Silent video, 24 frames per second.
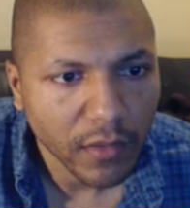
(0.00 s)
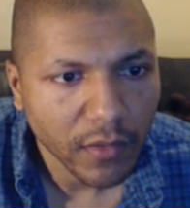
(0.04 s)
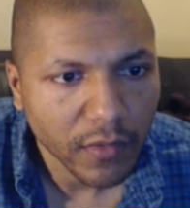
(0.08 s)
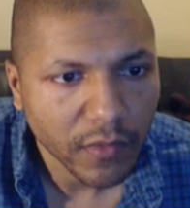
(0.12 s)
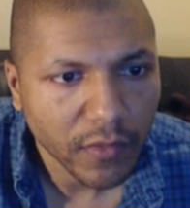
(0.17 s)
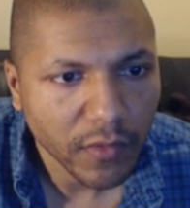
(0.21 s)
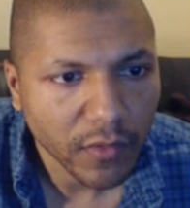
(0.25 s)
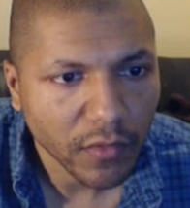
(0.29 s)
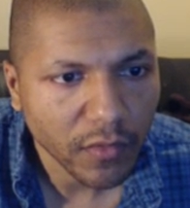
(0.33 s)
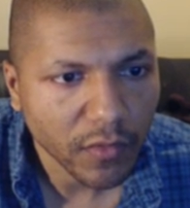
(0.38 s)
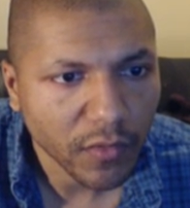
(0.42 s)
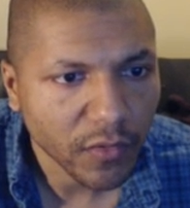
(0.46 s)

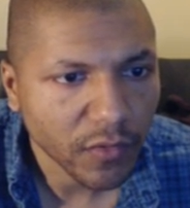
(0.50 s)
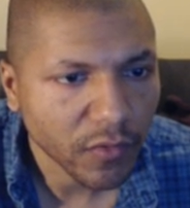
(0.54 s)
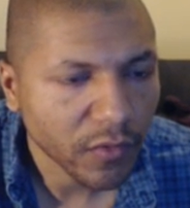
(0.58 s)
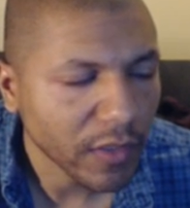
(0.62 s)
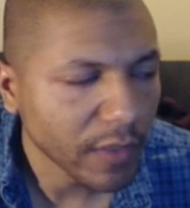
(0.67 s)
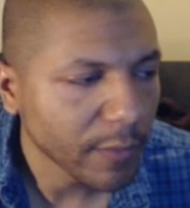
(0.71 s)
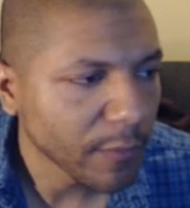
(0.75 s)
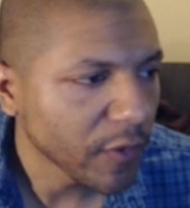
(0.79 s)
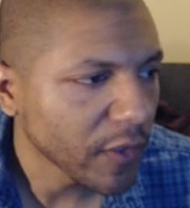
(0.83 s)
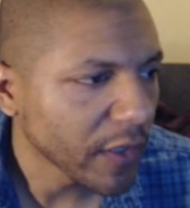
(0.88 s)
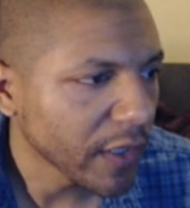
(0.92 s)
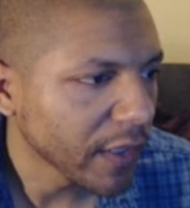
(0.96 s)
So you just
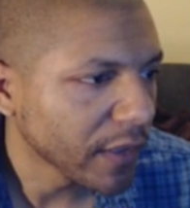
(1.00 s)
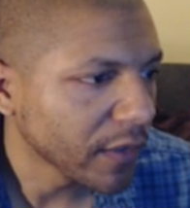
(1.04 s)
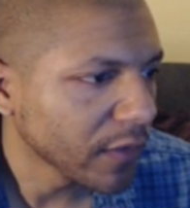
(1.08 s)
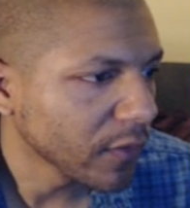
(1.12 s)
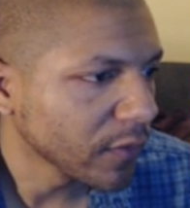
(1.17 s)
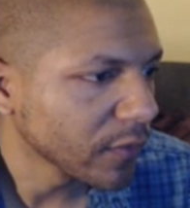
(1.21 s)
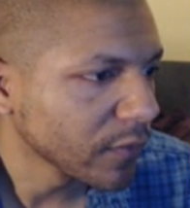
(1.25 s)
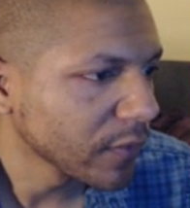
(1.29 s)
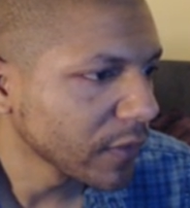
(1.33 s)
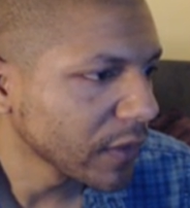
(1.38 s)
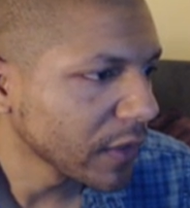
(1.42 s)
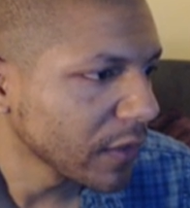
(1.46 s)
grab your
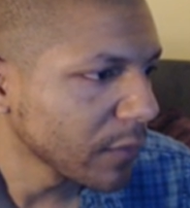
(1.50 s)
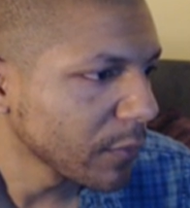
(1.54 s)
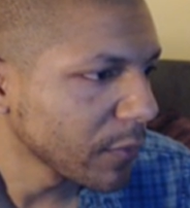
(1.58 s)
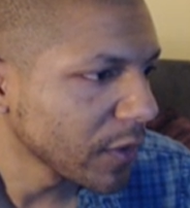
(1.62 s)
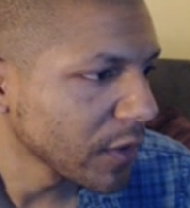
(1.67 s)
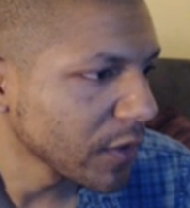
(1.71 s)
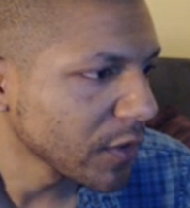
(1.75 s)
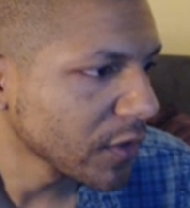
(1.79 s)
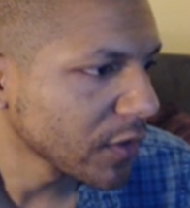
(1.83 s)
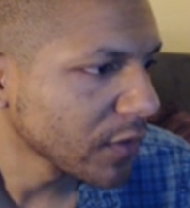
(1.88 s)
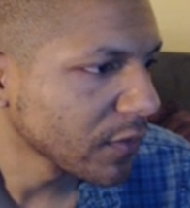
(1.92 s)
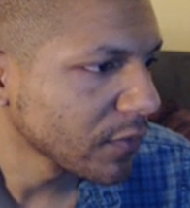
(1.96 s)
idle
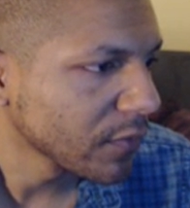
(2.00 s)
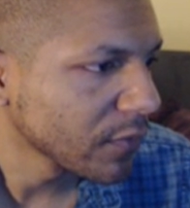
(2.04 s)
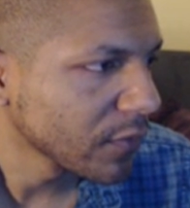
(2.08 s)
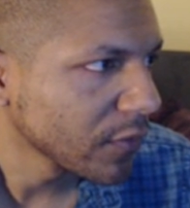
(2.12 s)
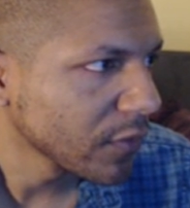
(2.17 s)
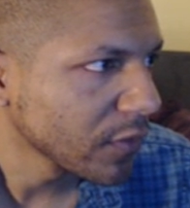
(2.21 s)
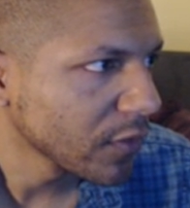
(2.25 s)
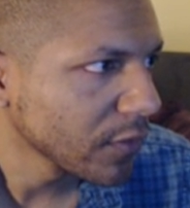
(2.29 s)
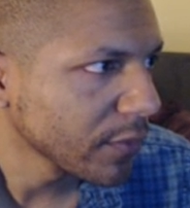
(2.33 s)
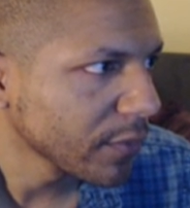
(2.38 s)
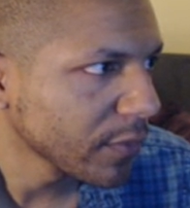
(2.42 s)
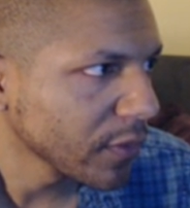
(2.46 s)
animation,
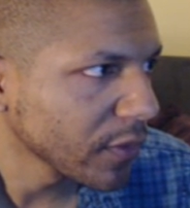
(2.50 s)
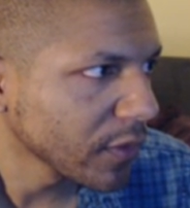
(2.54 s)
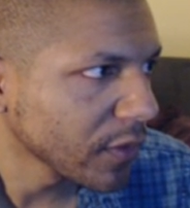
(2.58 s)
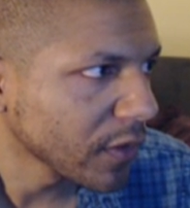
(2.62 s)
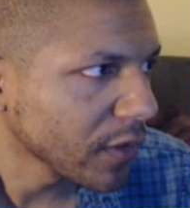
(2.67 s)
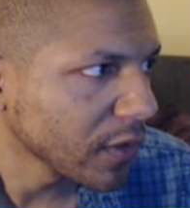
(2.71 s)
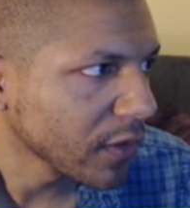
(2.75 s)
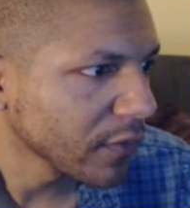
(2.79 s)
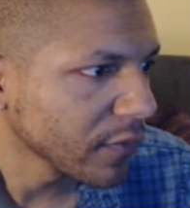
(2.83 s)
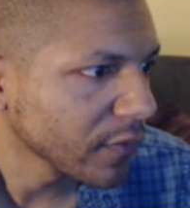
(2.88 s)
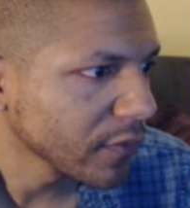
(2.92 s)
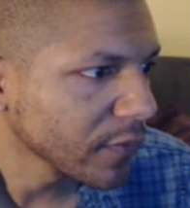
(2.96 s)
pull it
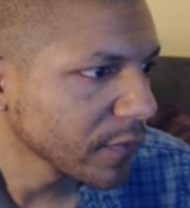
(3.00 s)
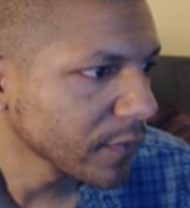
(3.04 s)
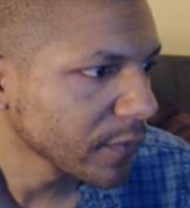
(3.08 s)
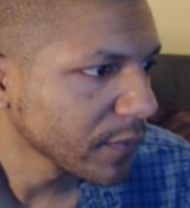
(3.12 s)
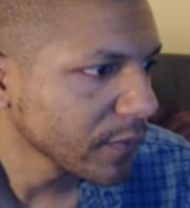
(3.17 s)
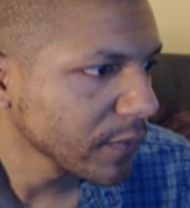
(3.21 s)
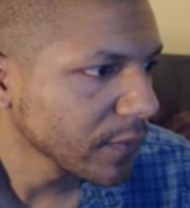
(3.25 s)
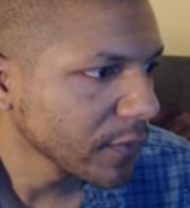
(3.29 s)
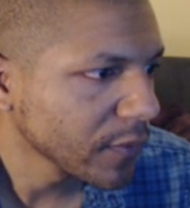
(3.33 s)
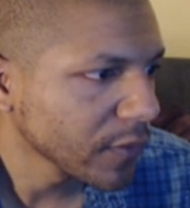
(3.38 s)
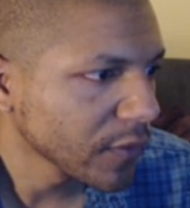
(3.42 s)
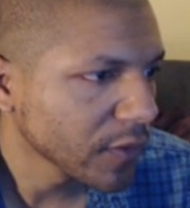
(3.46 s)
off,
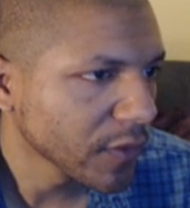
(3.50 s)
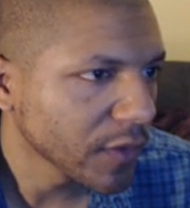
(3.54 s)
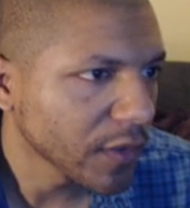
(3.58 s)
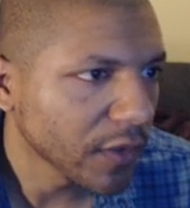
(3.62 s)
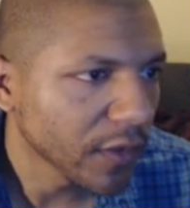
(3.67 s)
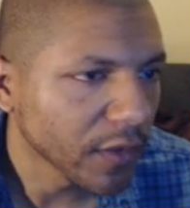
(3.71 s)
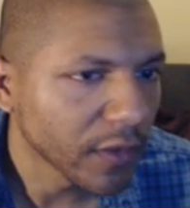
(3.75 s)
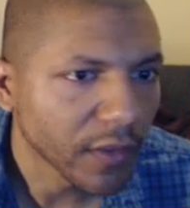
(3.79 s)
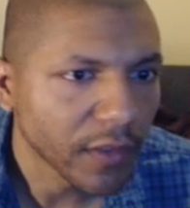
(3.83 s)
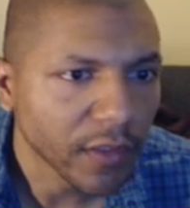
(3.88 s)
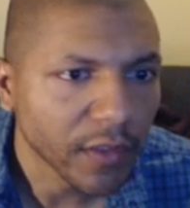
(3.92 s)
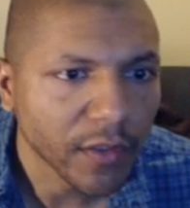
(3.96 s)
you start
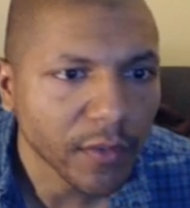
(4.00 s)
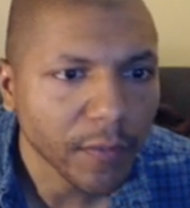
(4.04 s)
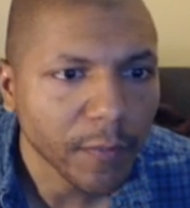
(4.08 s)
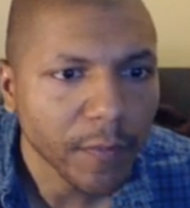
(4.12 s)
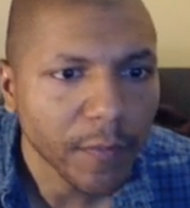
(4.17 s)
it here.